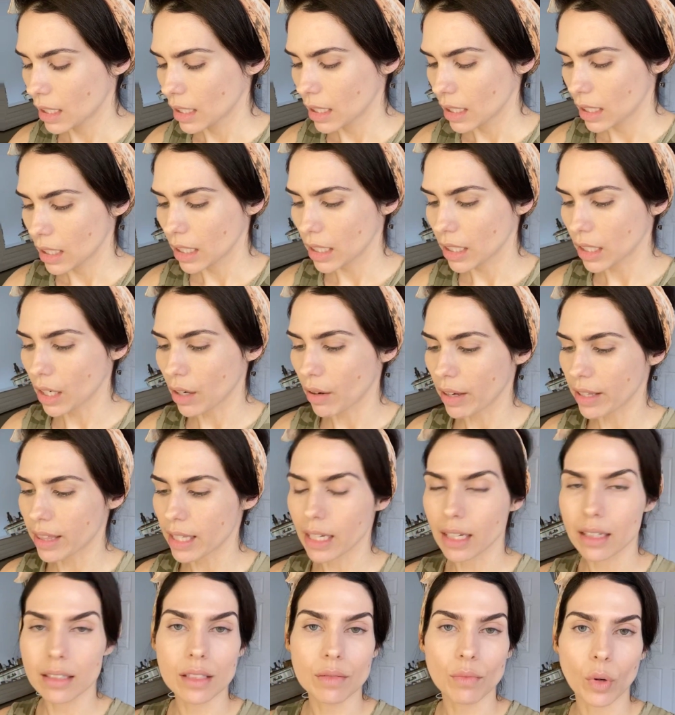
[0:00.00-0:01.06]
you know, I think
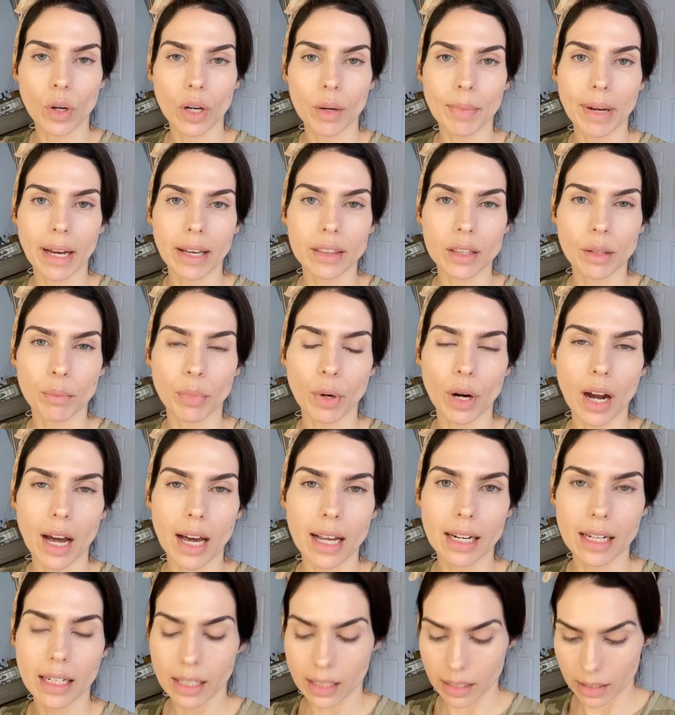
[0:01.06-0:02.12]
it's more about the
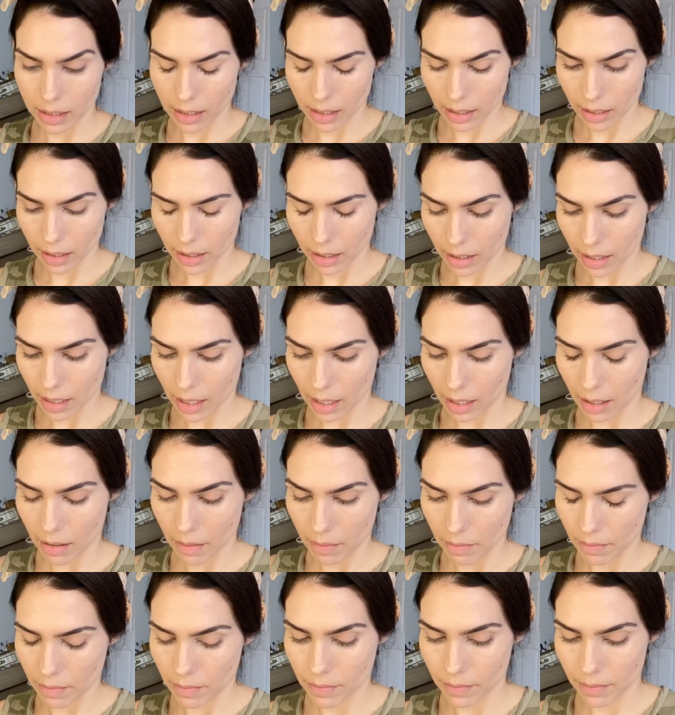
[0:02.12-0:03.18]
product
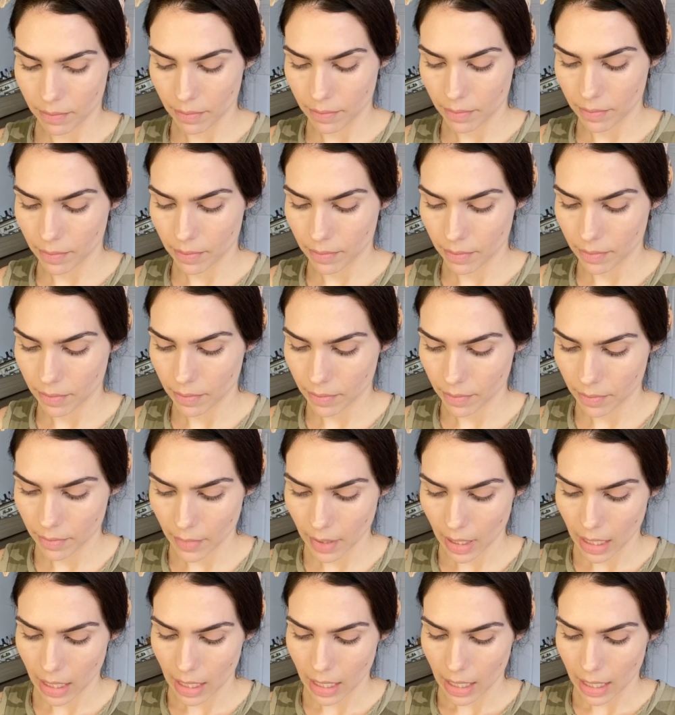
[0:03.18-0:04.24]
and
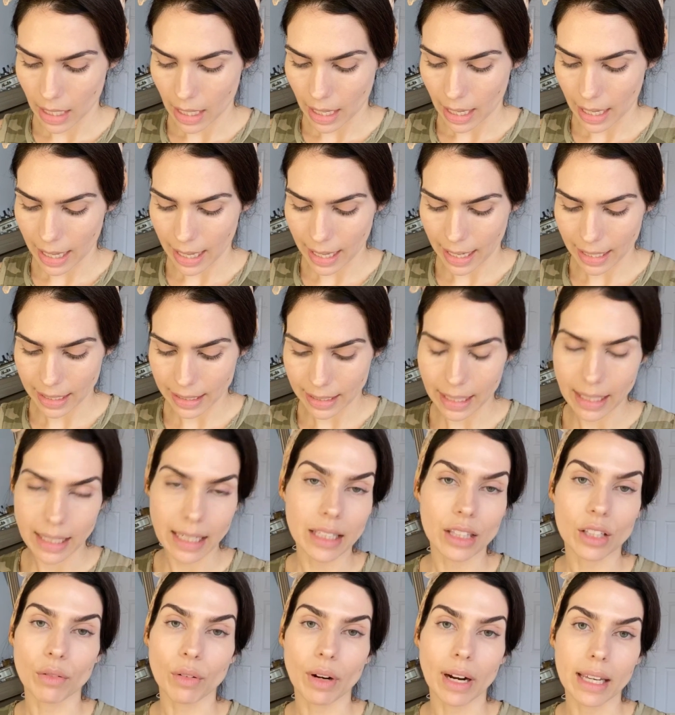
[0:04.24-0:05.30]
getting
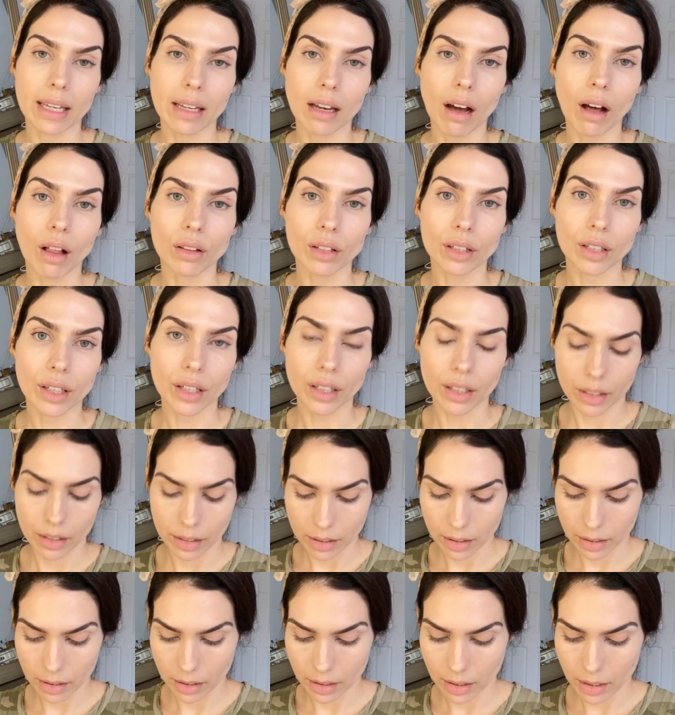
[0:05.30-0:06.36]
the right color,
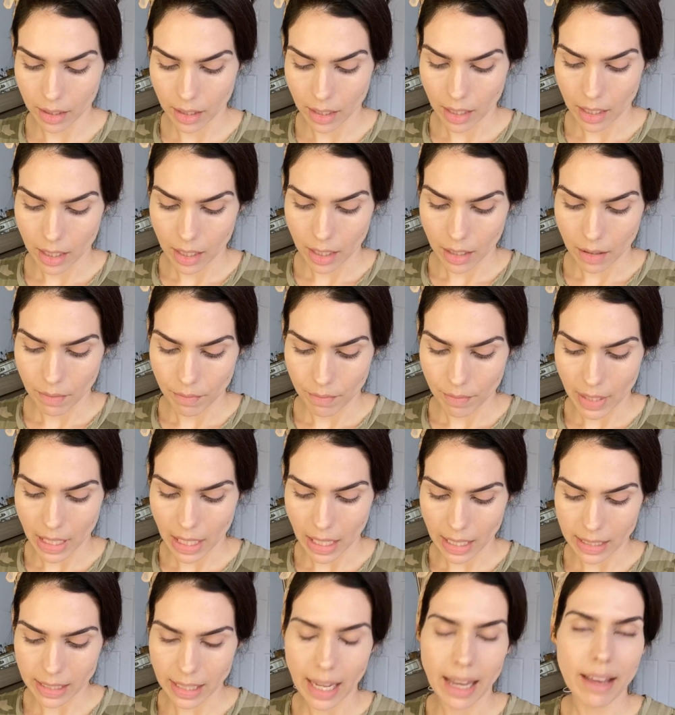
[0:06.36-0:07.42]

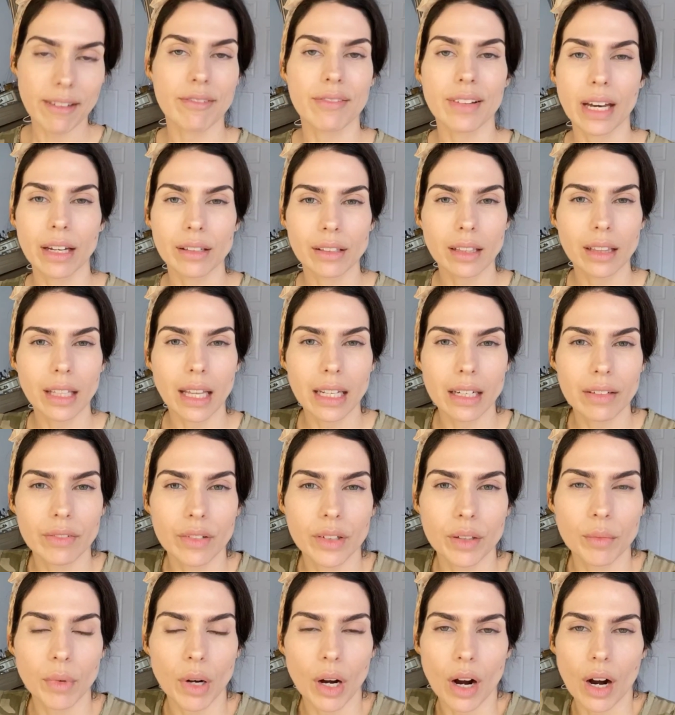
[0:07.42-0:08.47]
because I found a lot of
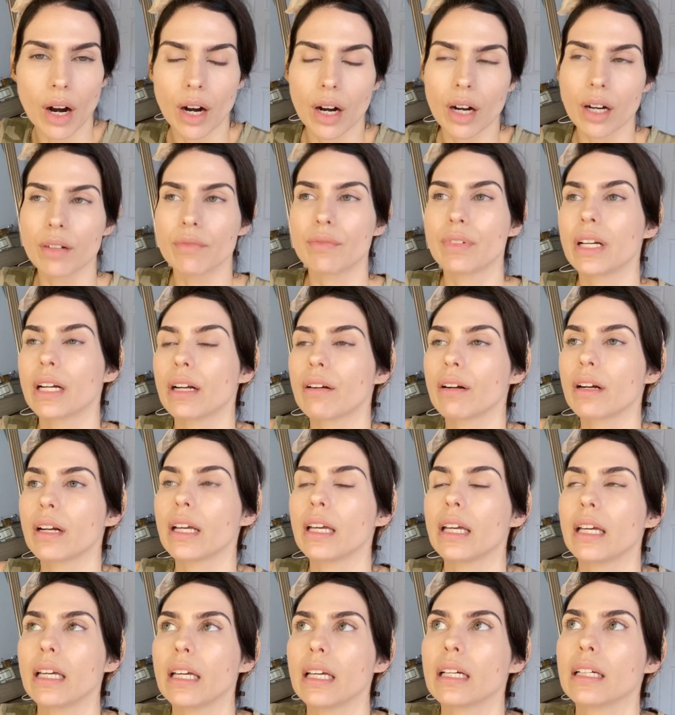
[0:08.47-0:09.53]
them are
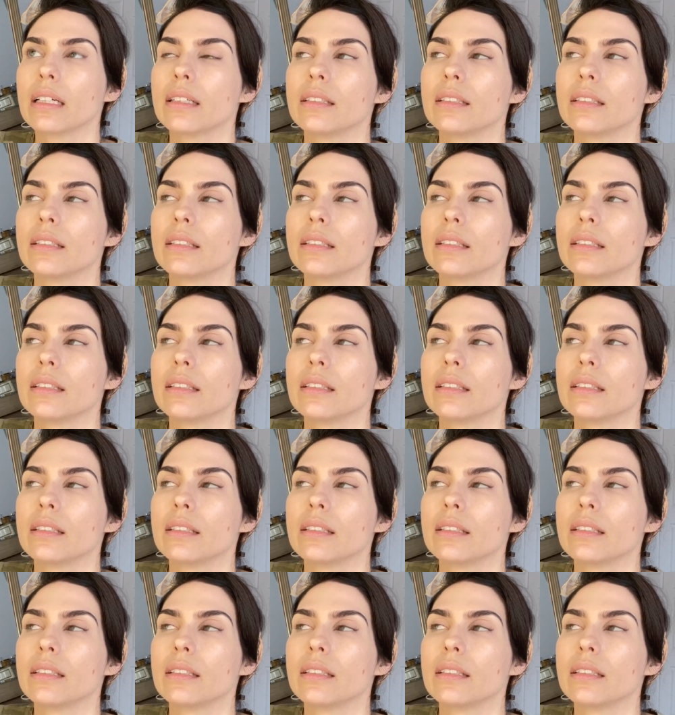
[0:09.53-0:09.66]
very